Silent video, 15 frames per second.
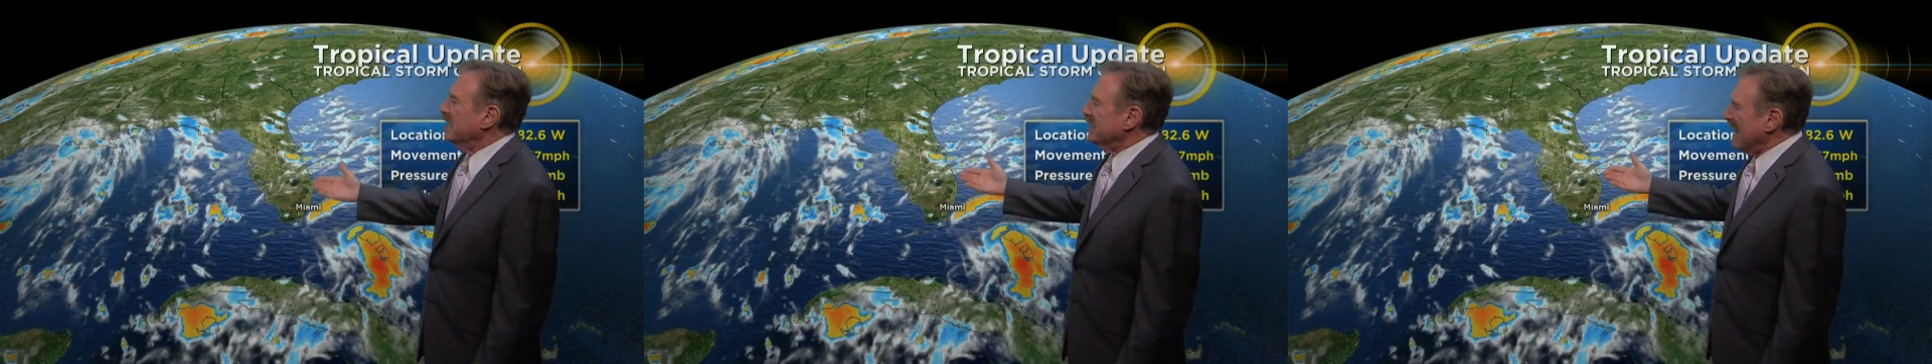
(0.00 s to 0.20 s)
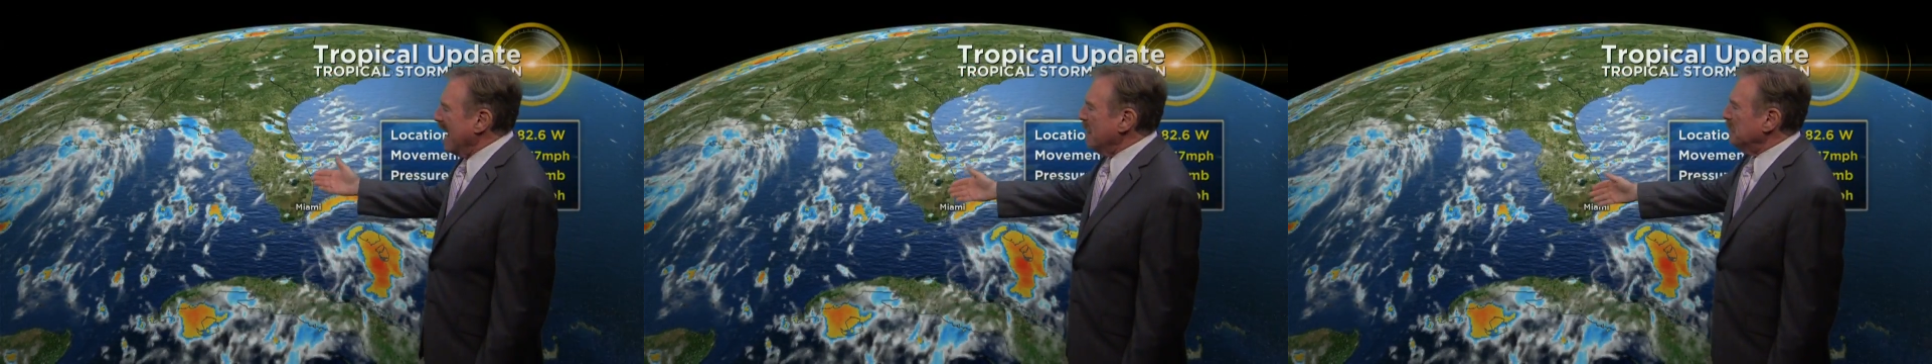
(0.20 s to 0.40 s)

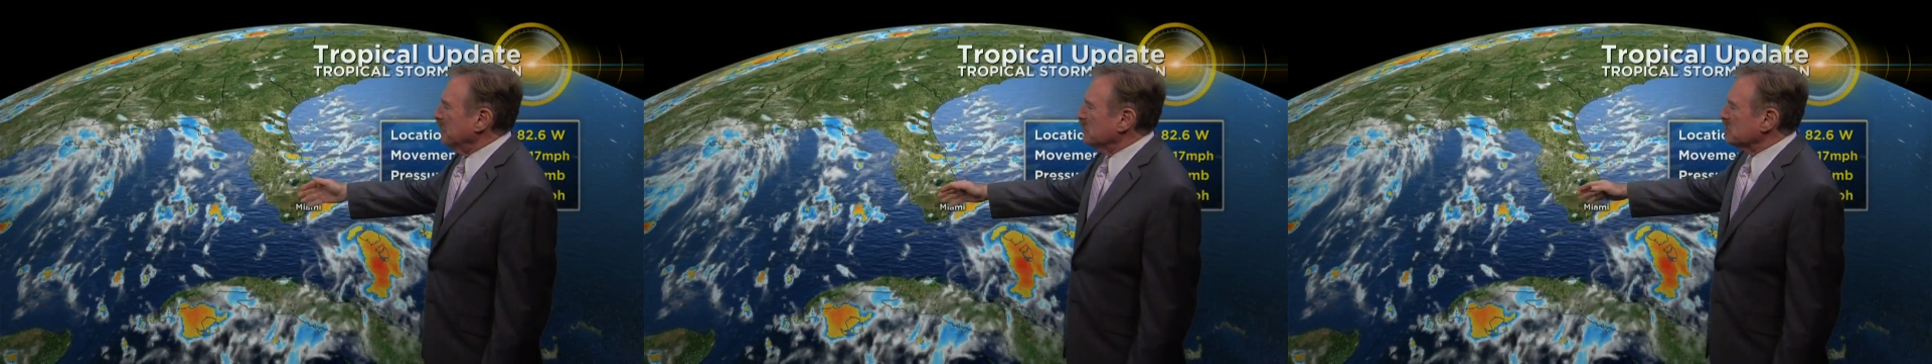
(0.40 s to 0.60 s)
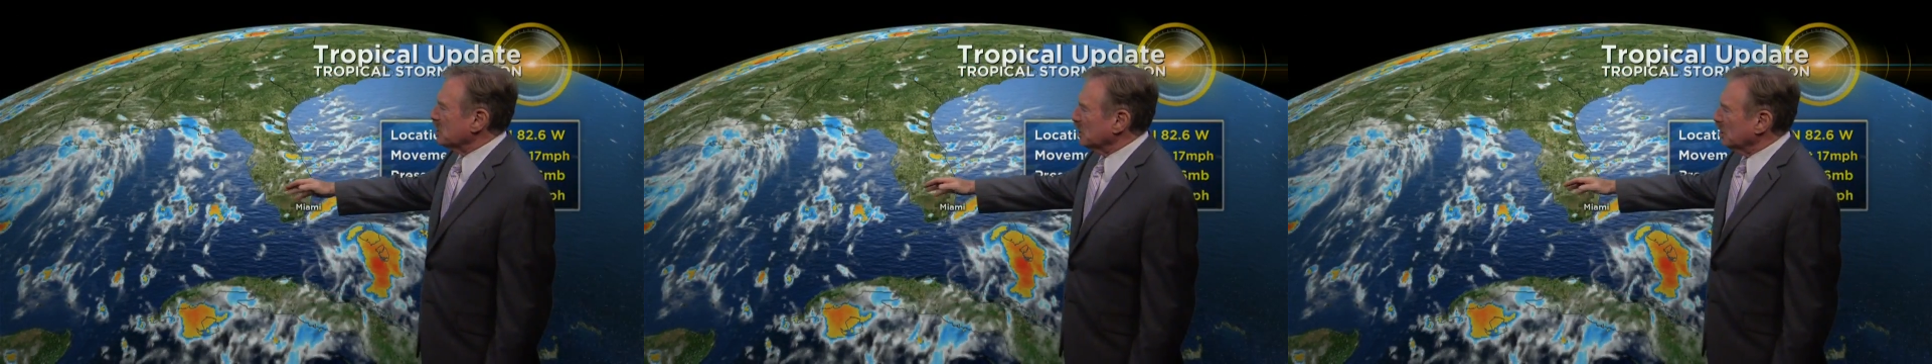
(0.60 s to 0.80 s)

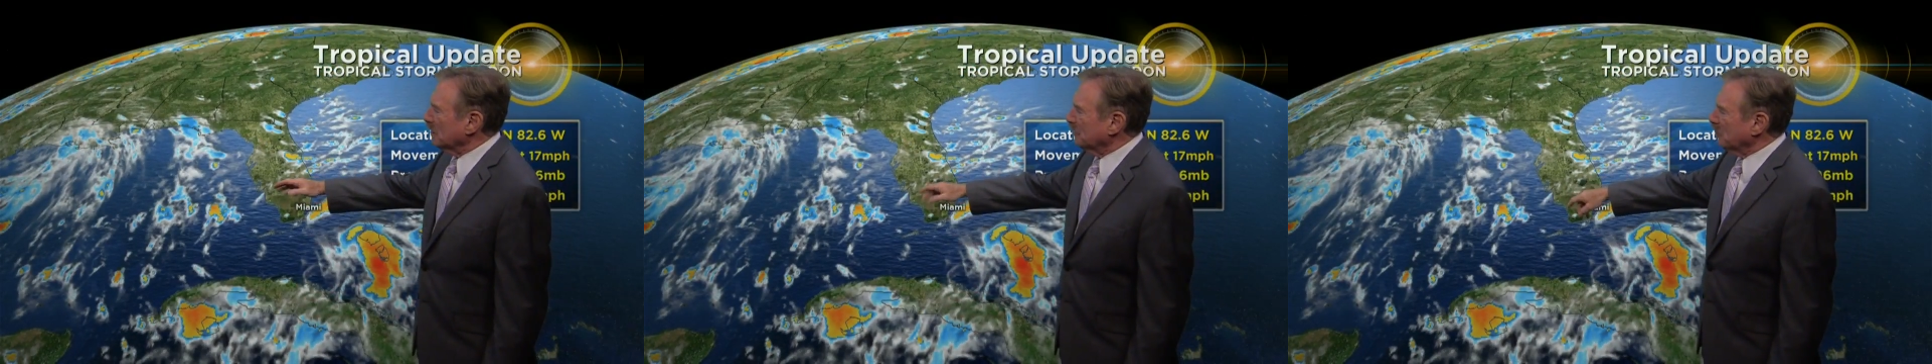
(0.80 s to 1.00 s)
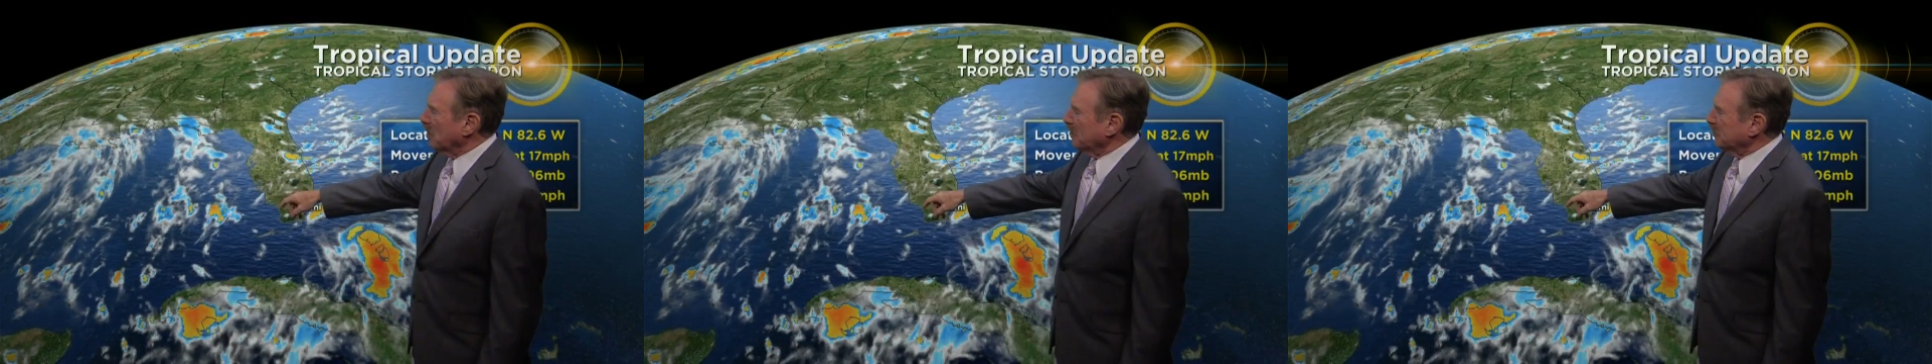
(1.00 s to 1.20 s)
Naples, a
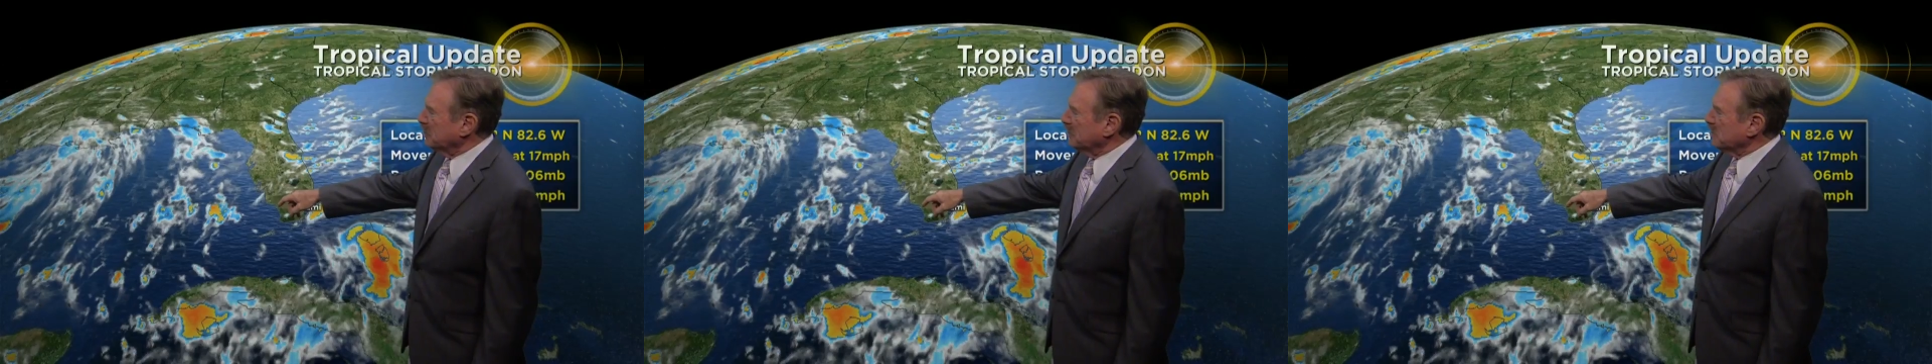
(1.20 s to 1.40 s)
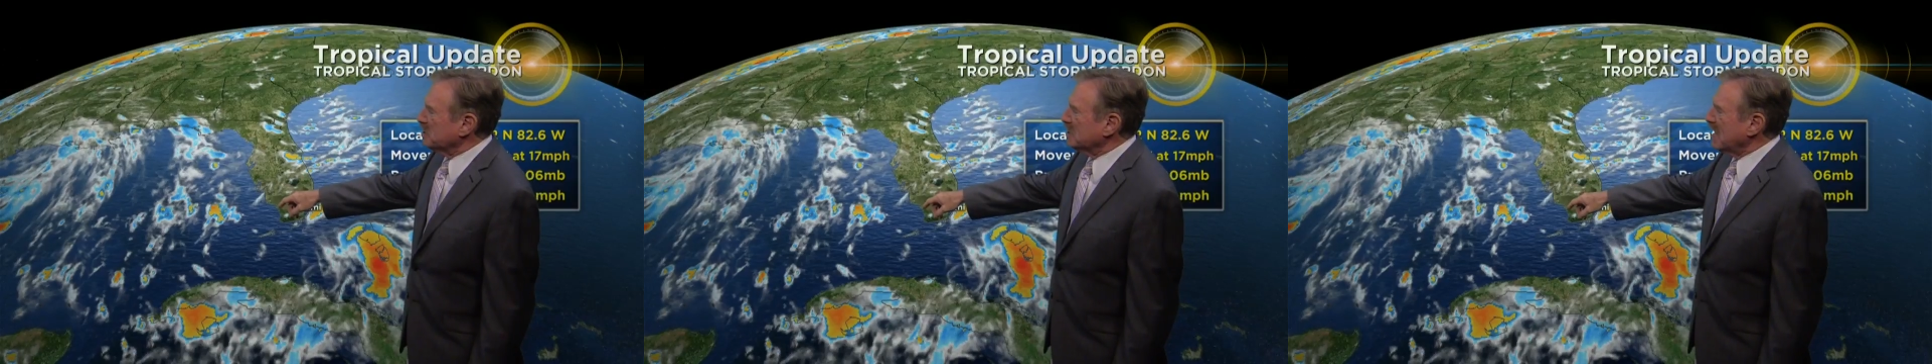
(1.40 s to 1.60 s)
little further
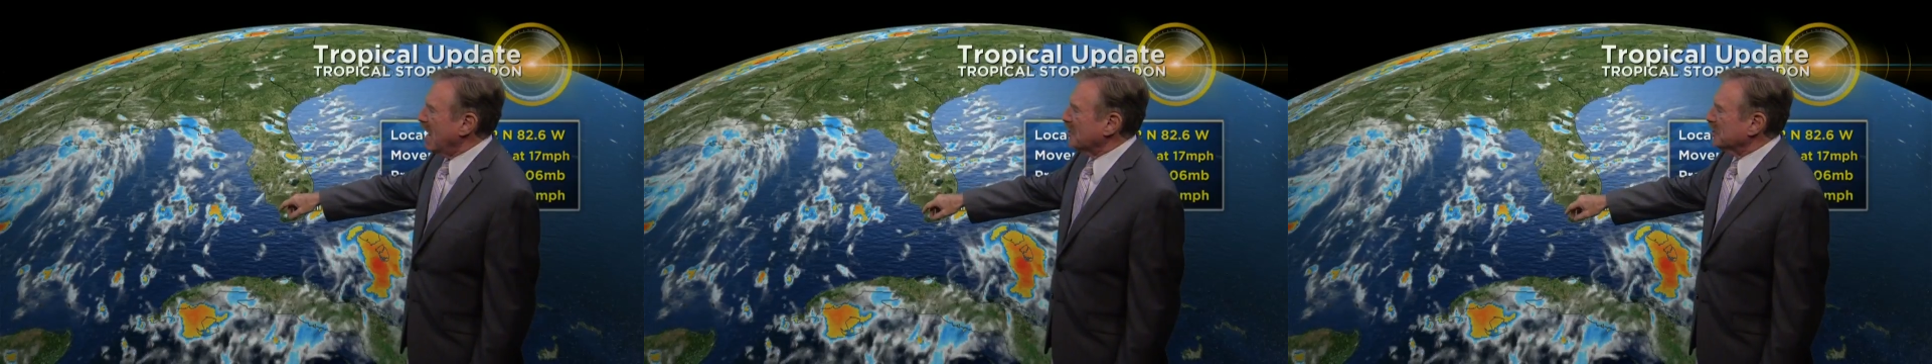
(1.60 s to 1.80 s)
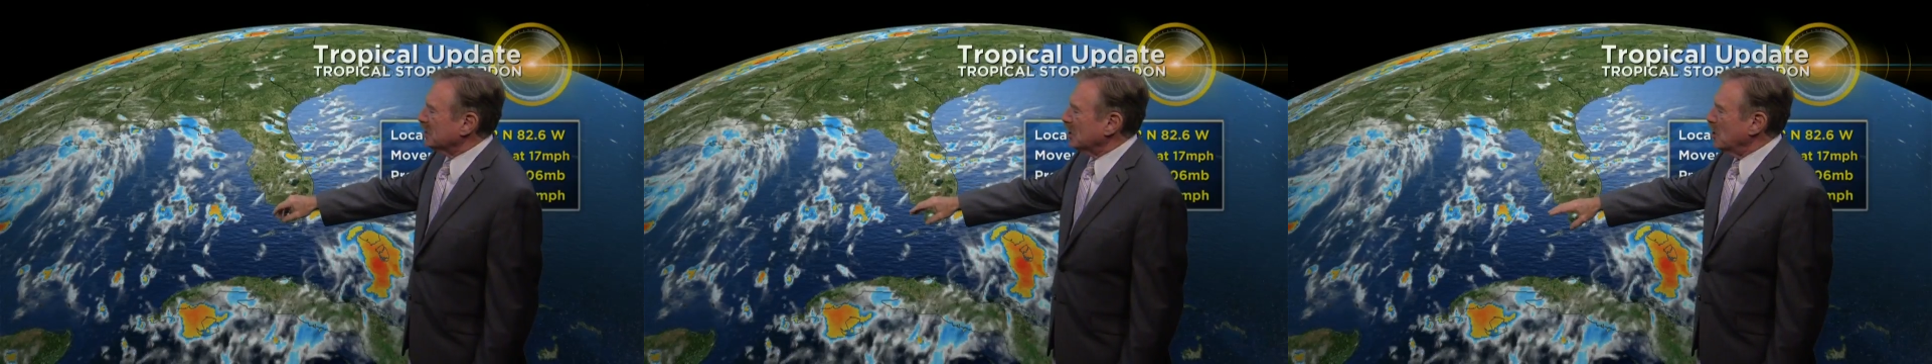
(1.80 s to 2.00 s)
to the
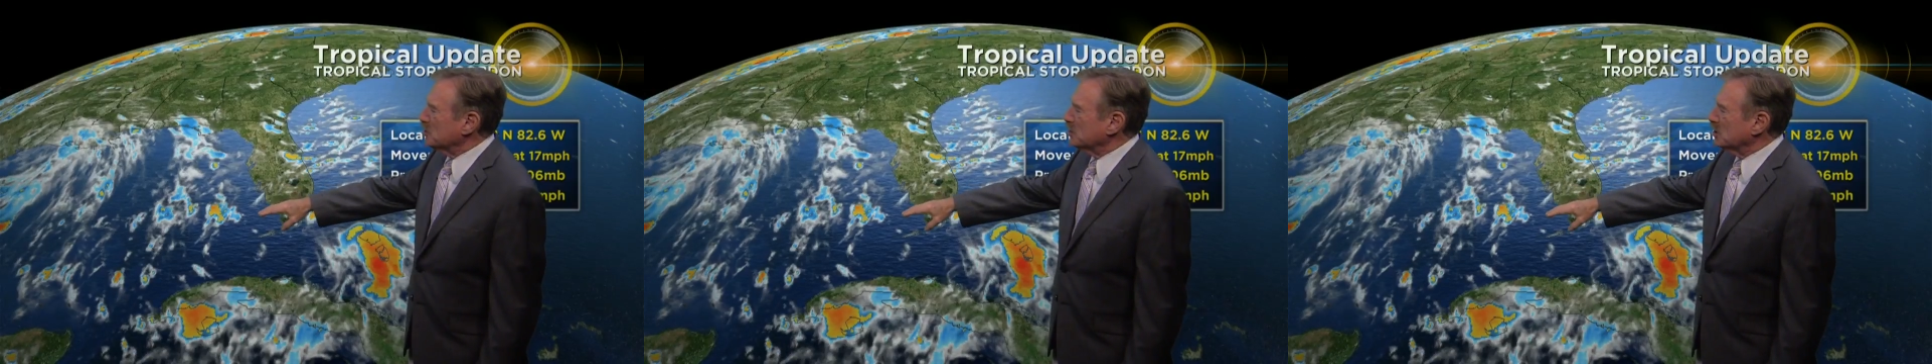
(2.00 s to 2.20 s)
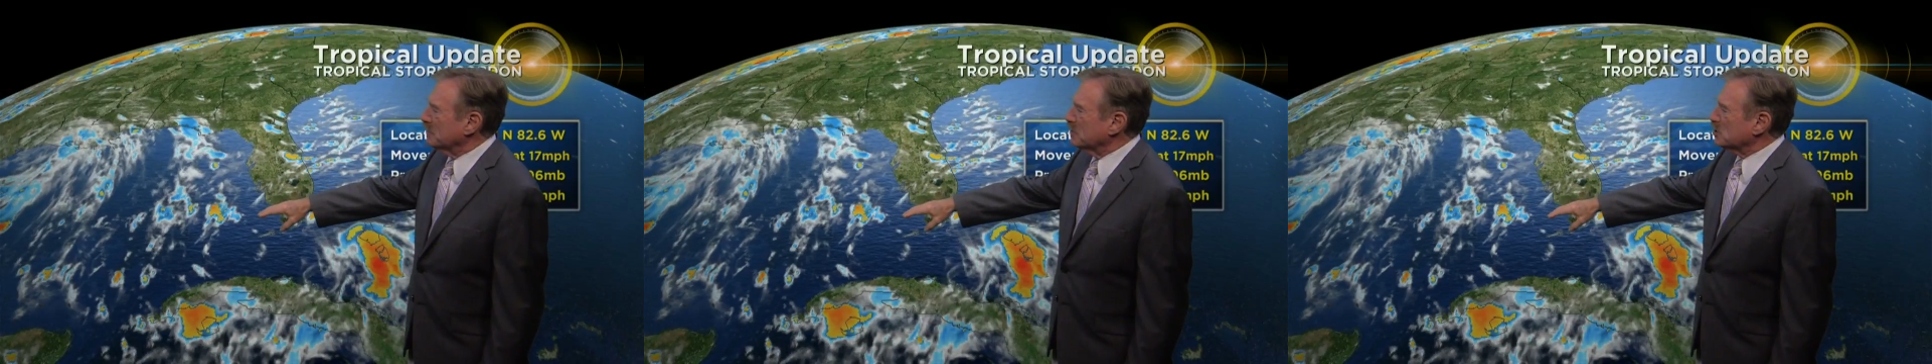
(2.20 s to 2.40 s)
south,
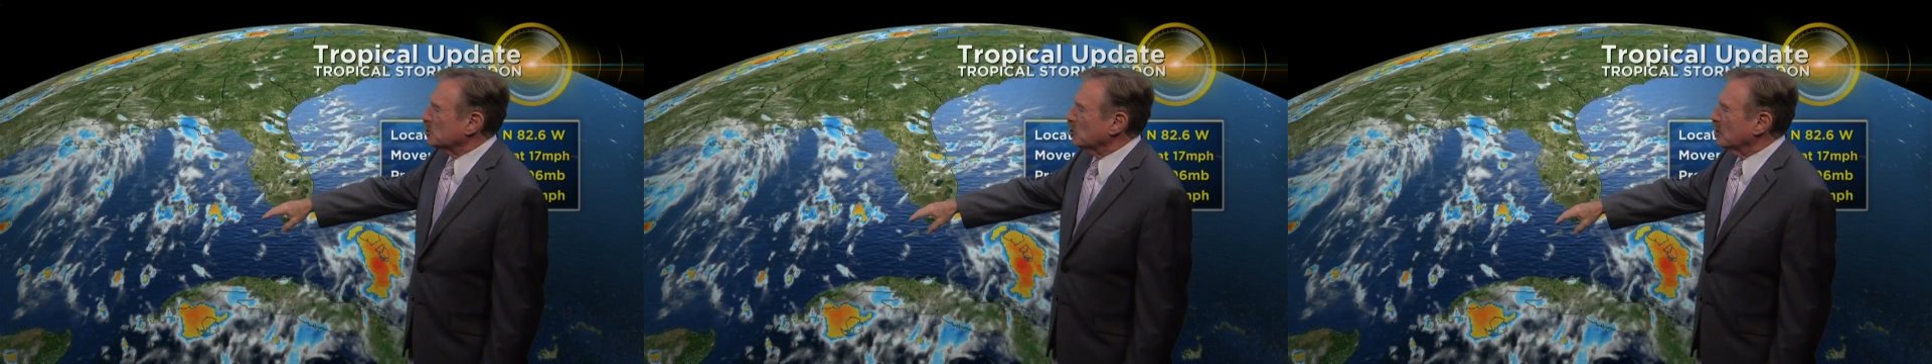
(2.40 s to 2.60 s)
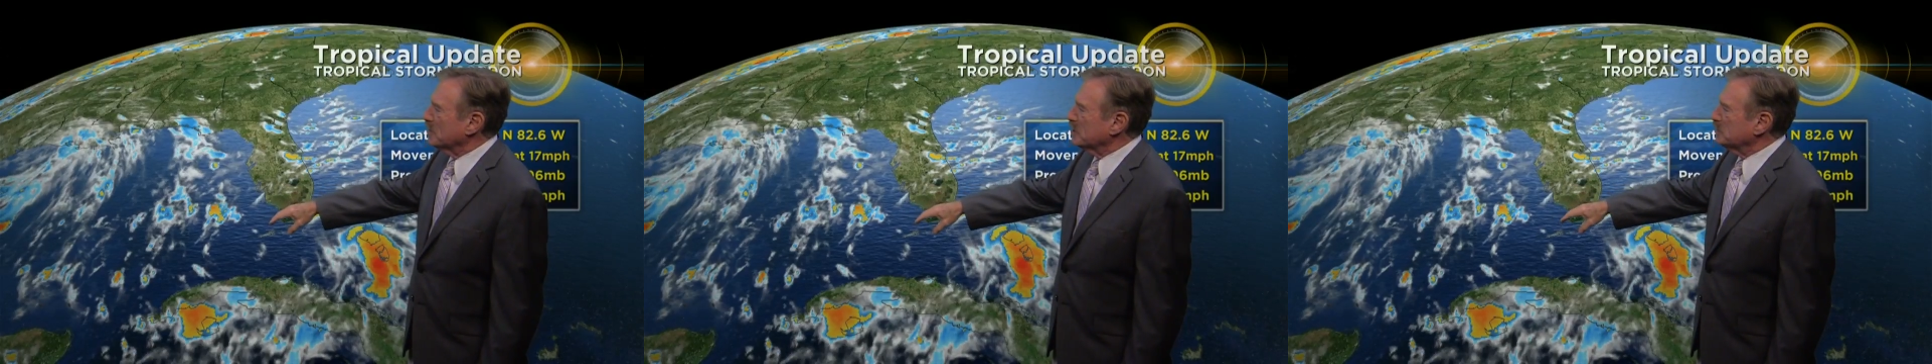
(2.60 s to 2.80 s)
closer to the storm,